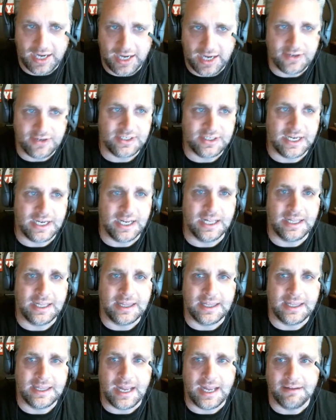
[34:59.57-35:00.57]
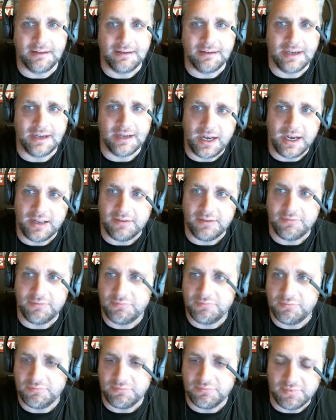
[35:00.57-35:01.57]
understand that kind of
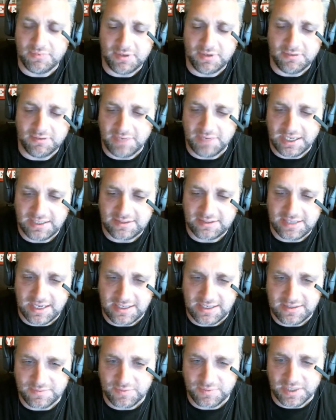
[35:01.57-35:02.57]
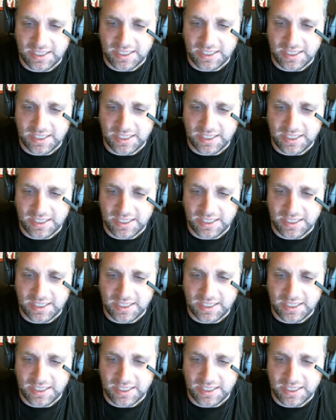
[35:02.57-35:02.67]
makes sense, but